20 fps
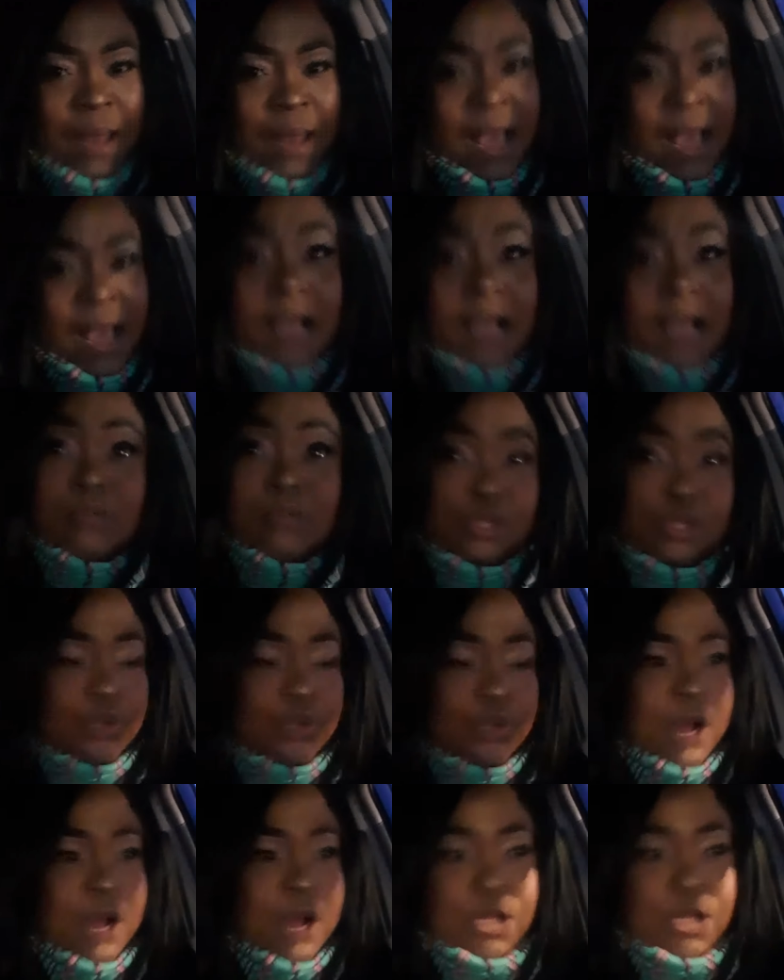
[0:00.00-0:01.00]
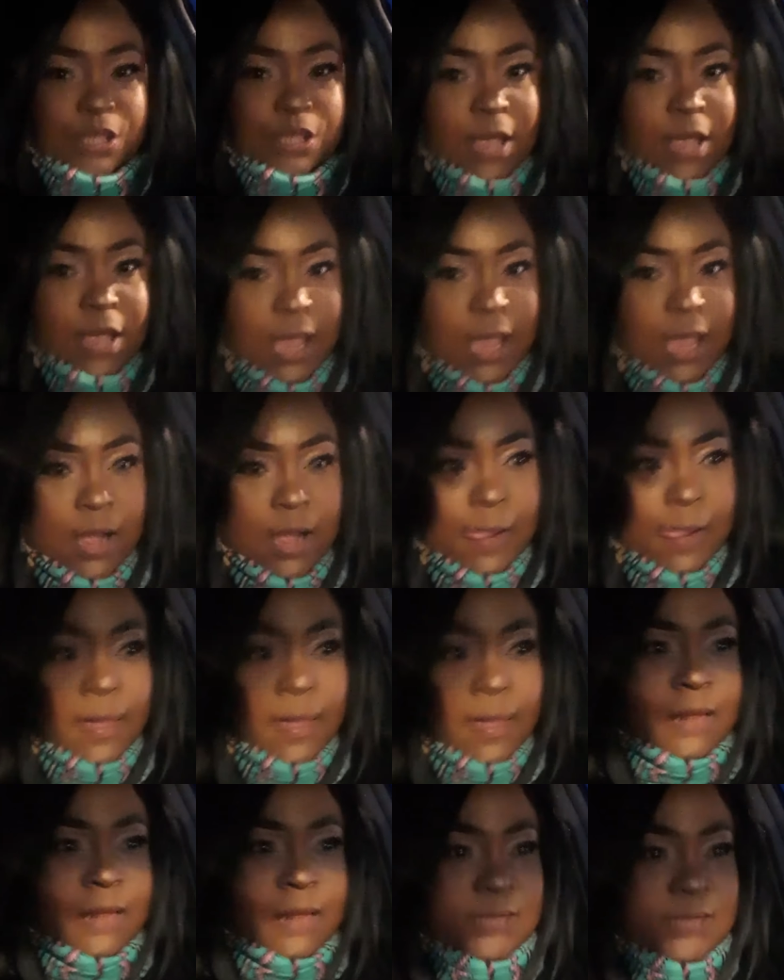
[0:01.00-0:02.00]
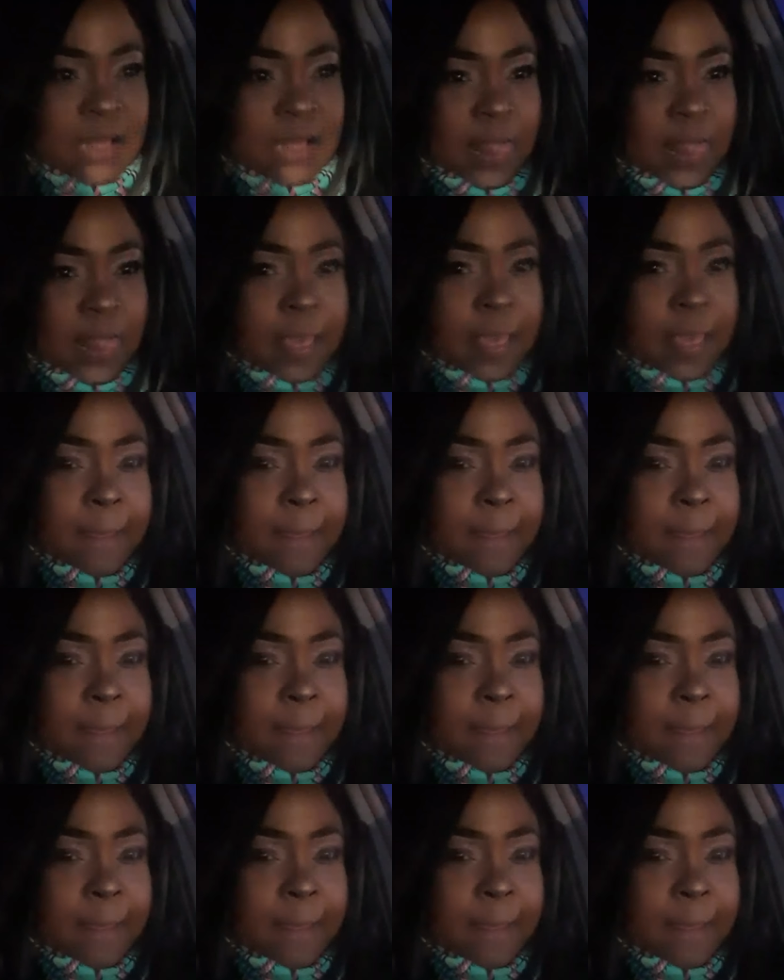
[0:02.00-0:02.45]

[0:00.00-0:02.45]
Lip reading: like, I'll come to you and I'll do your hair. You know what I'm saying?